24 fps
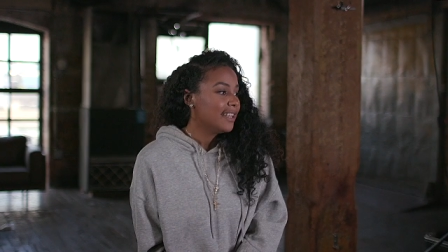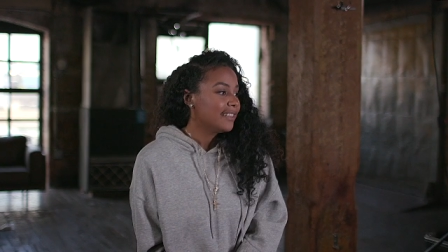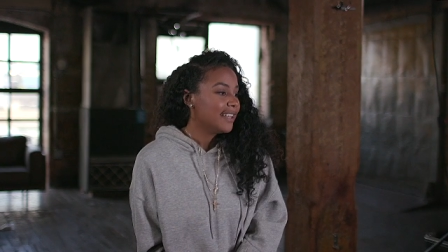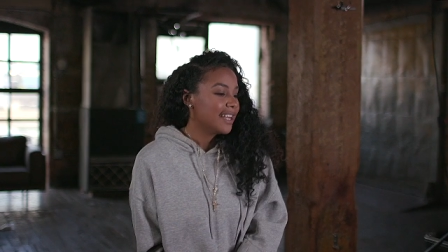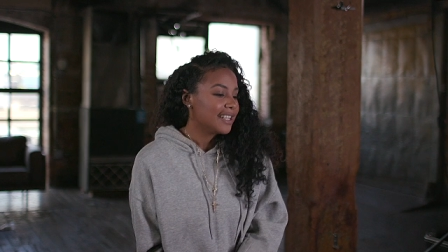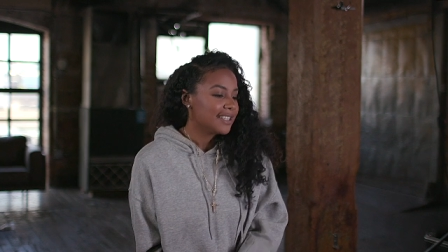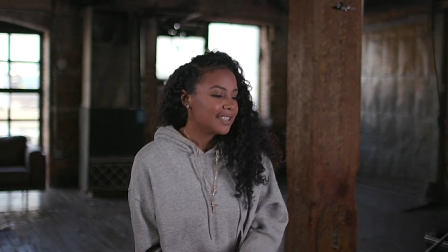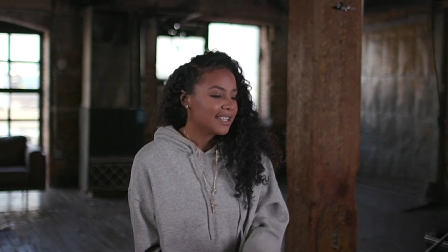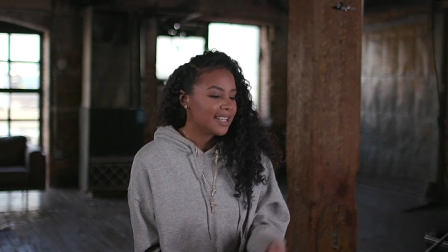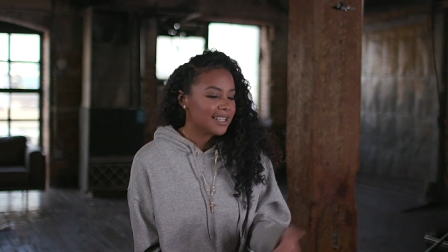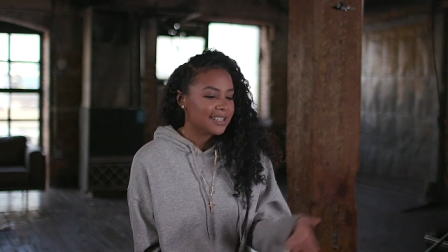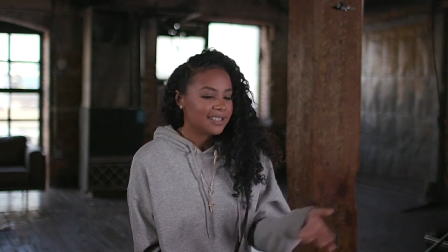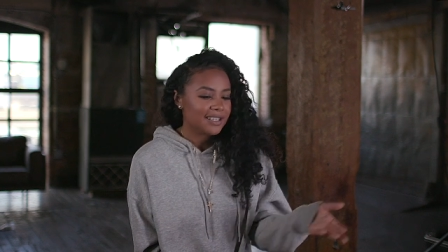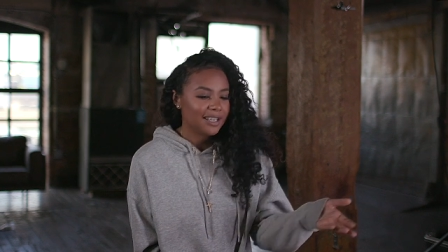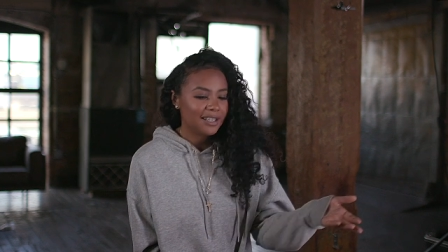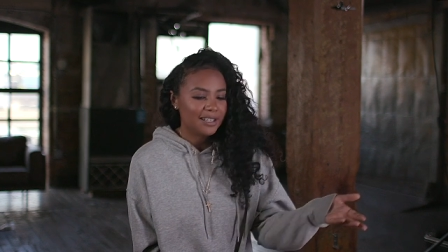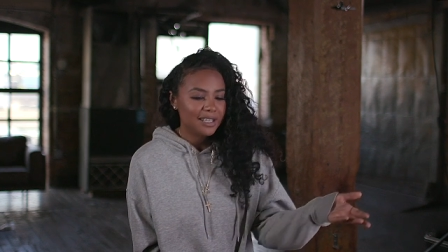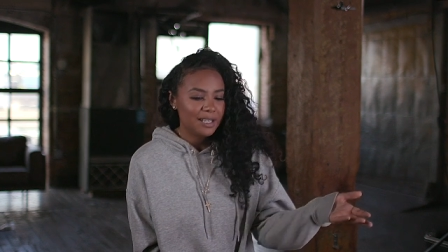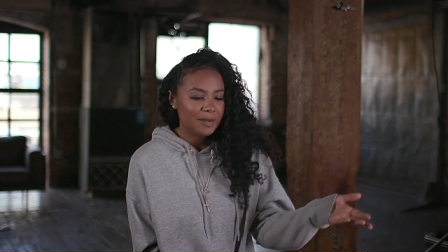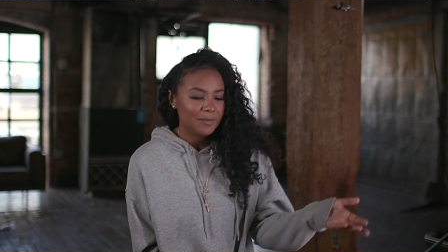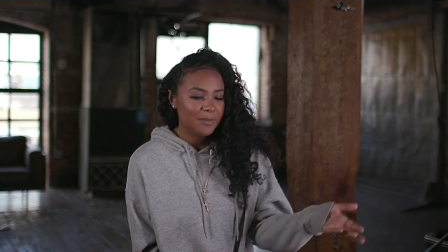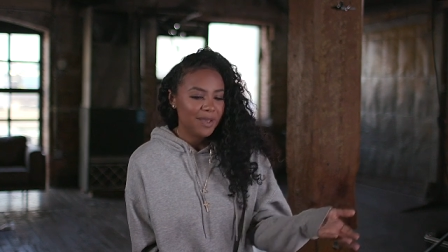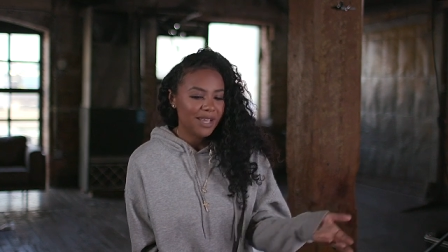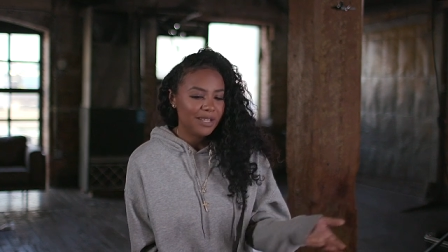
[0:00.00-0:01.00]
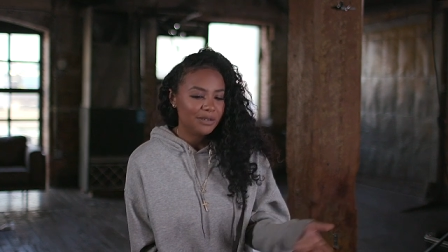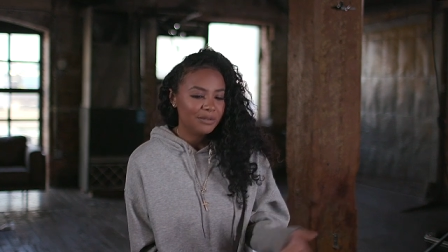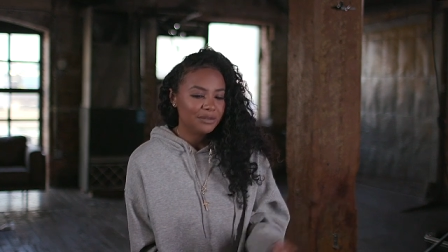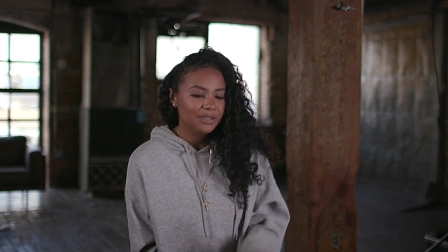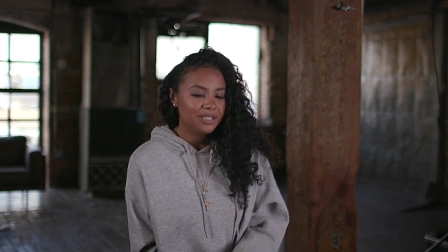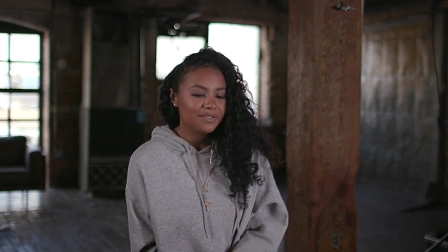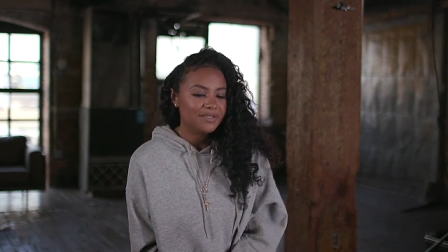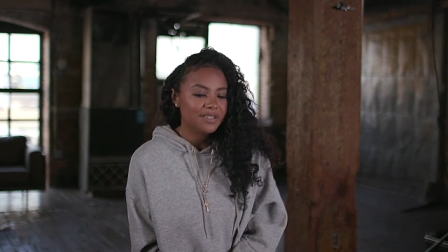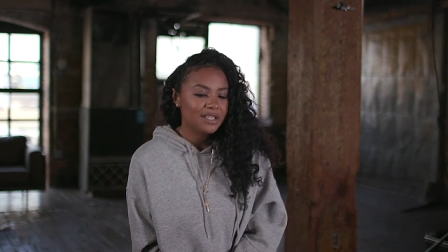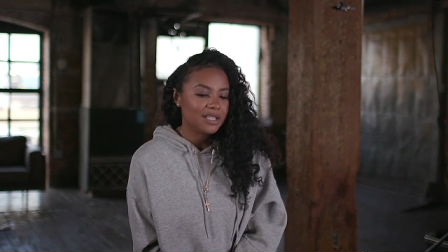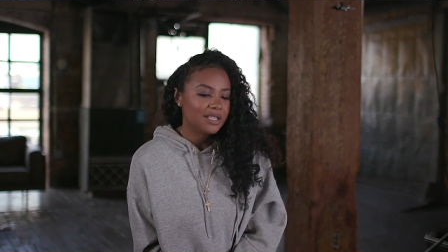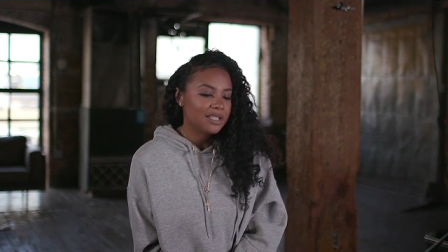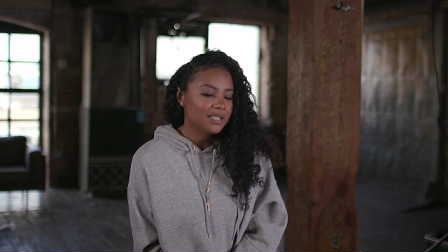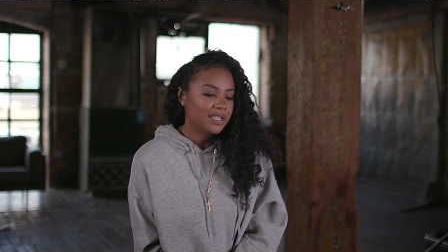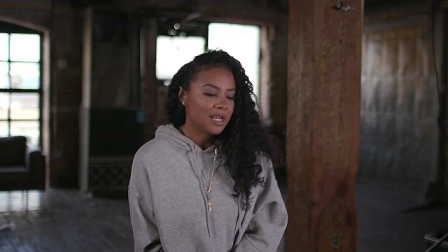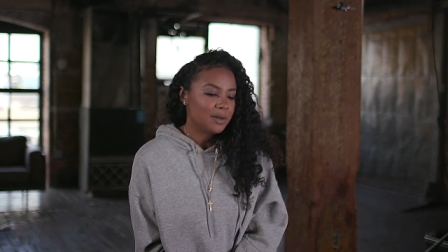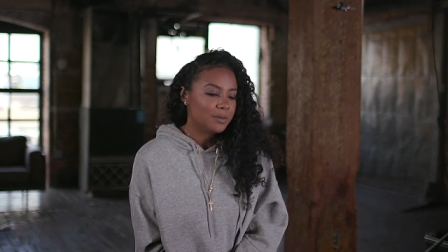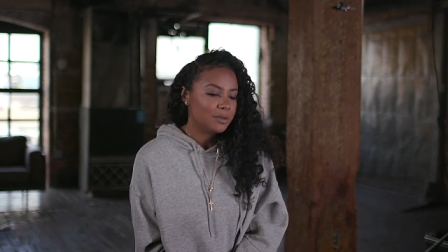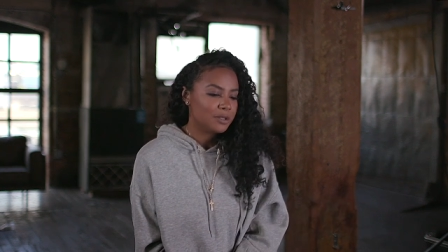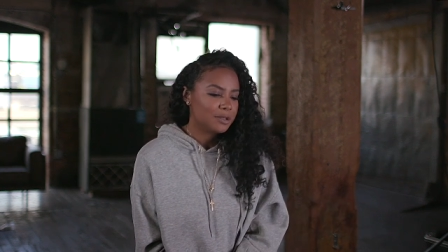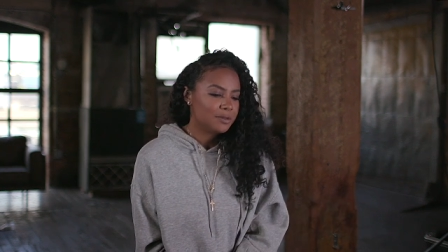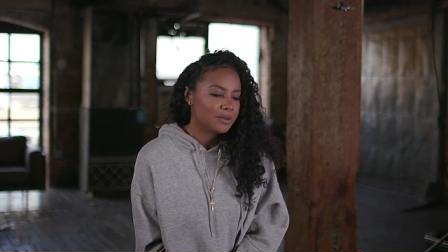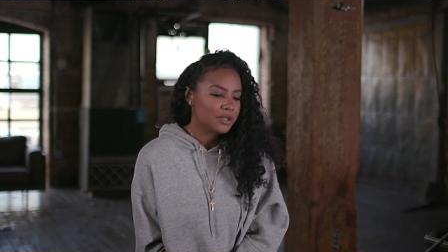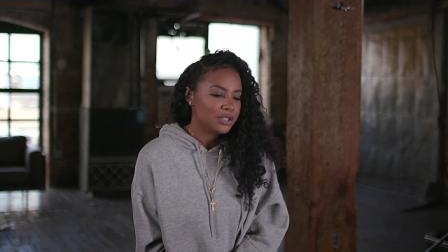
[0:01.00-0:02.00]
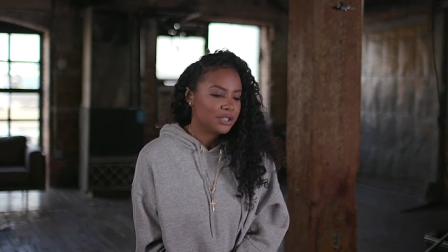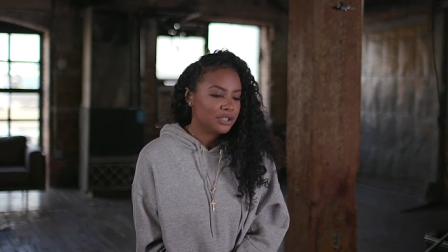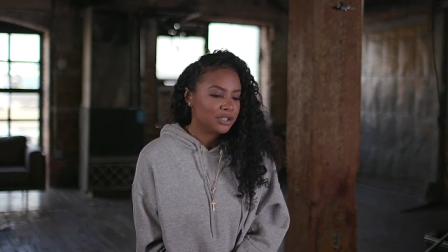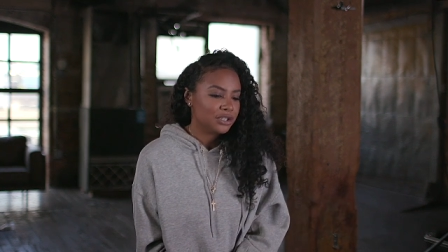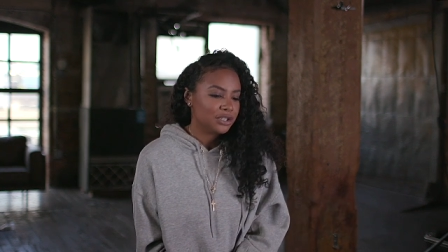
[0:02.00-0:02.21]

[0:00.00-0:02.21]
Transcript: that's like telling a man who lives in the suburbs to